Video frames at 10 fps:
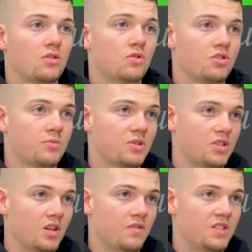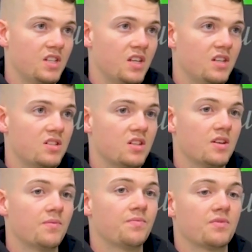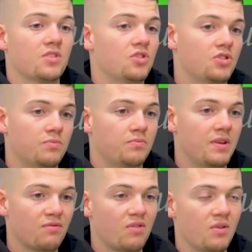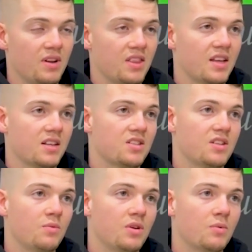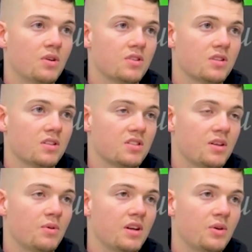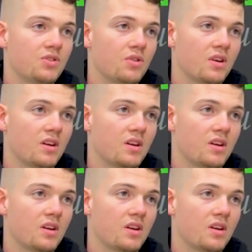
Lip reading: customer services, and just being thrown in there to see what you want and see what you enjoy.